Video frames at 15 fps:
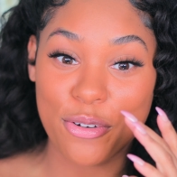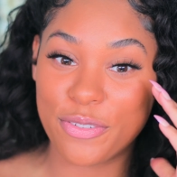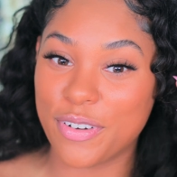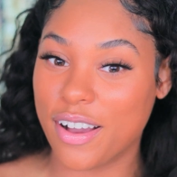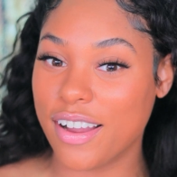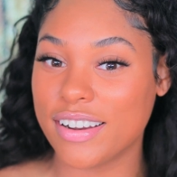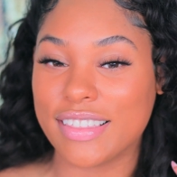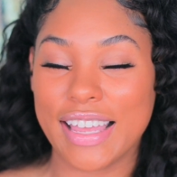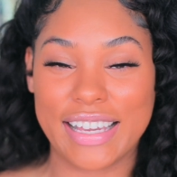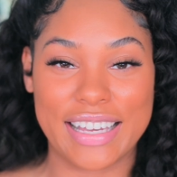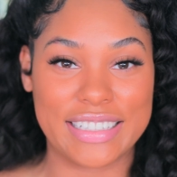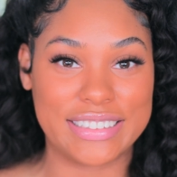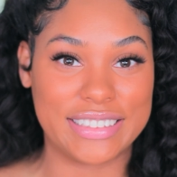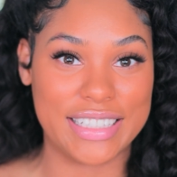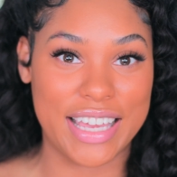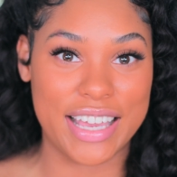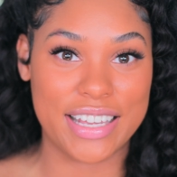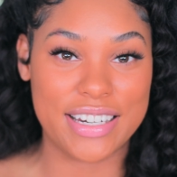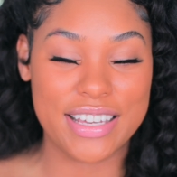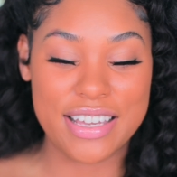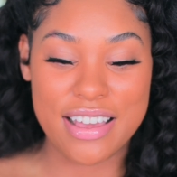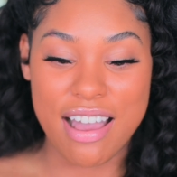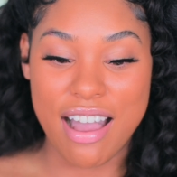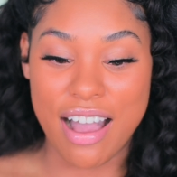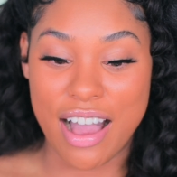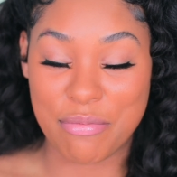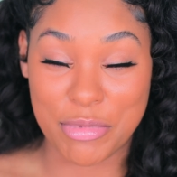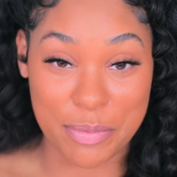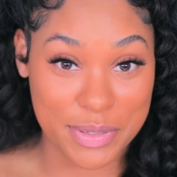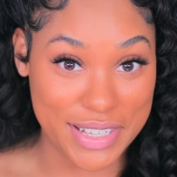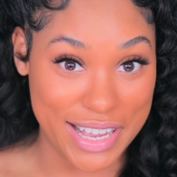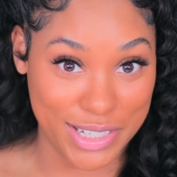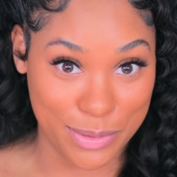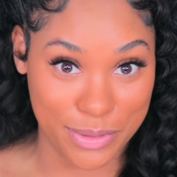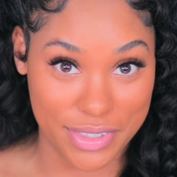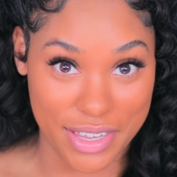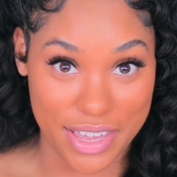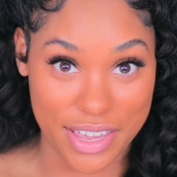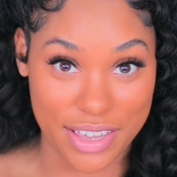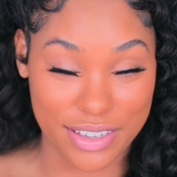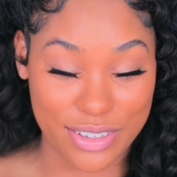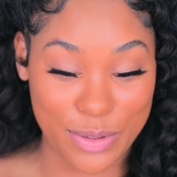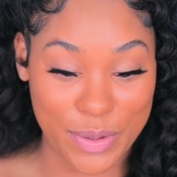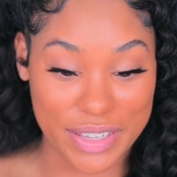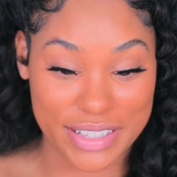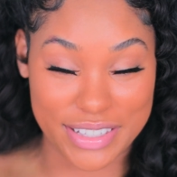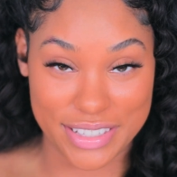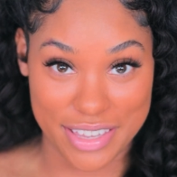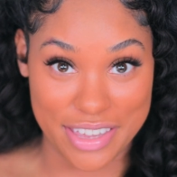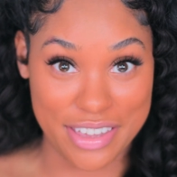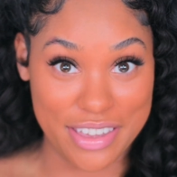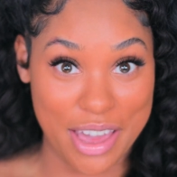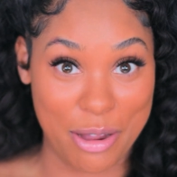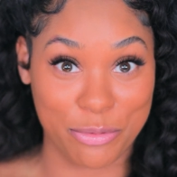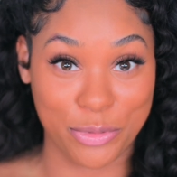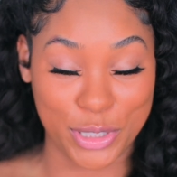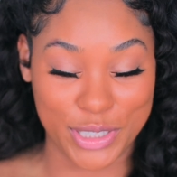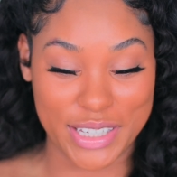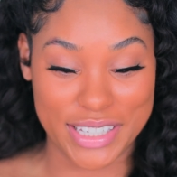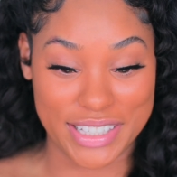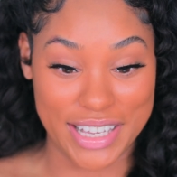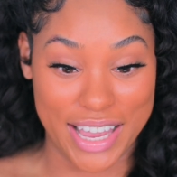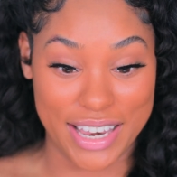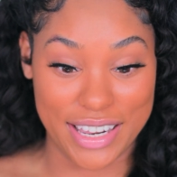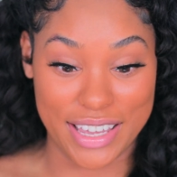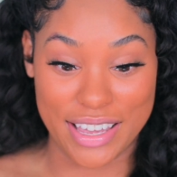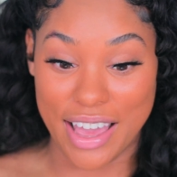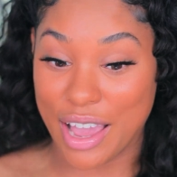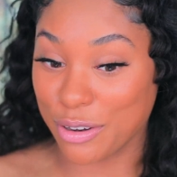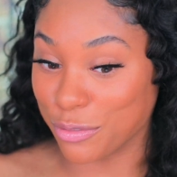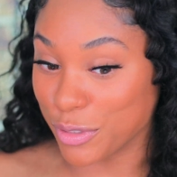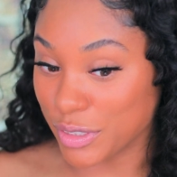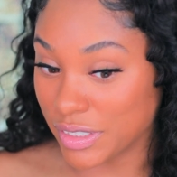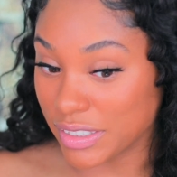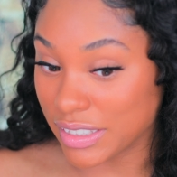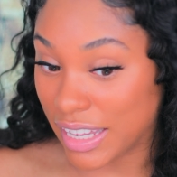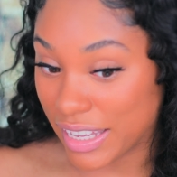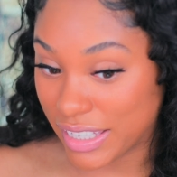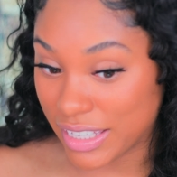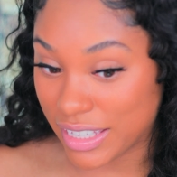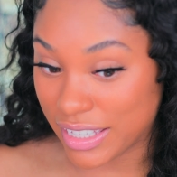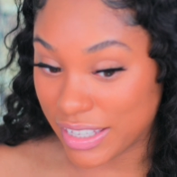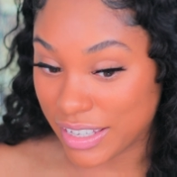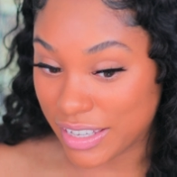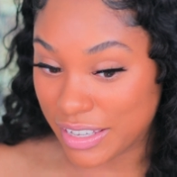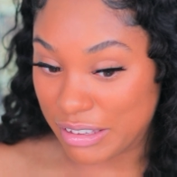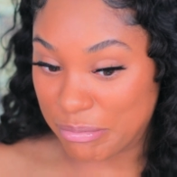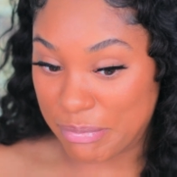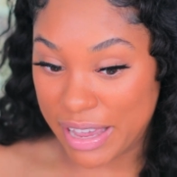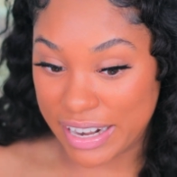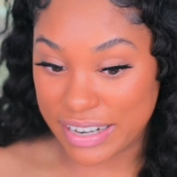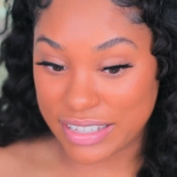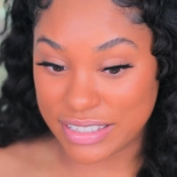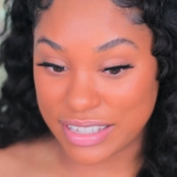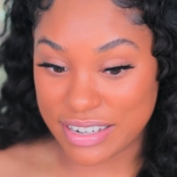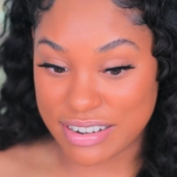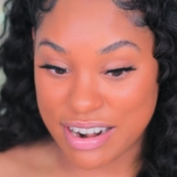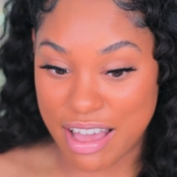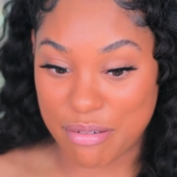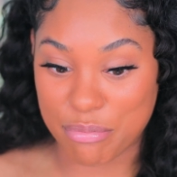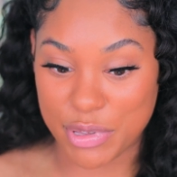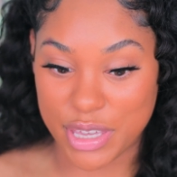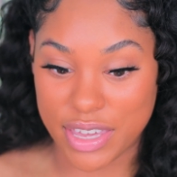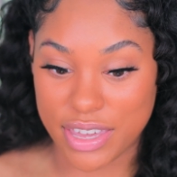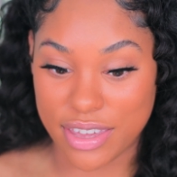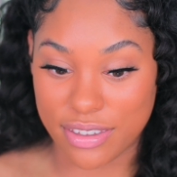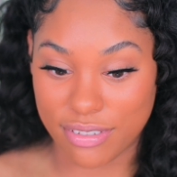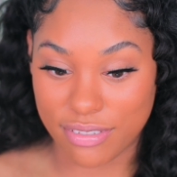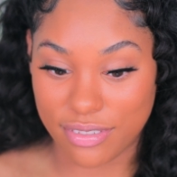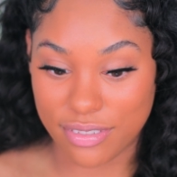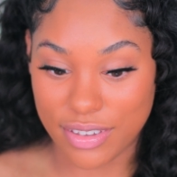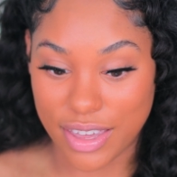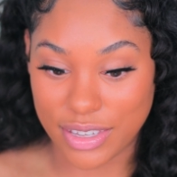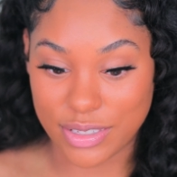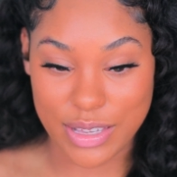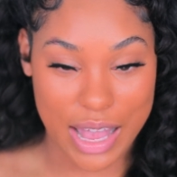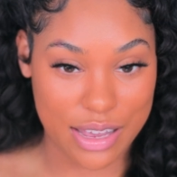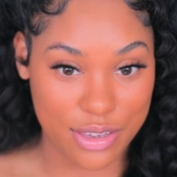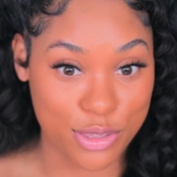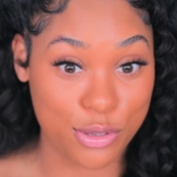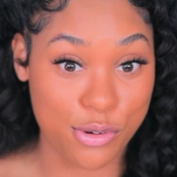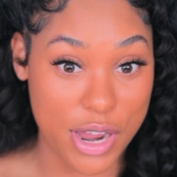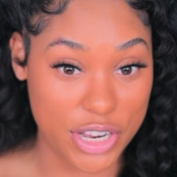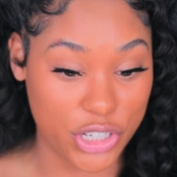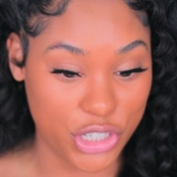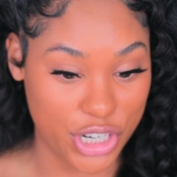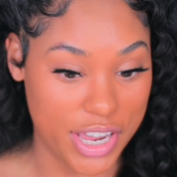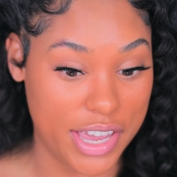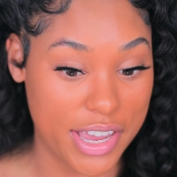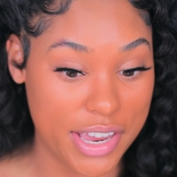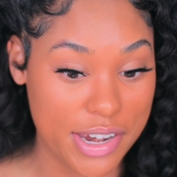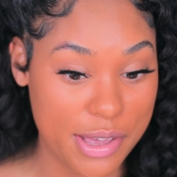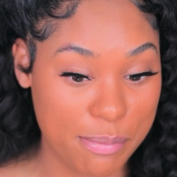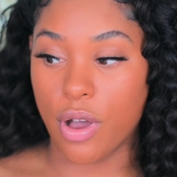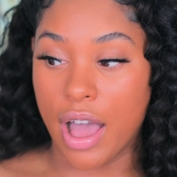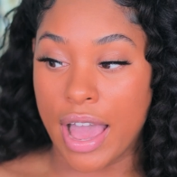far, like I said, I'm obsessed with it. You can see I'm really excited. I really like it, minus it not being exactly the right shade.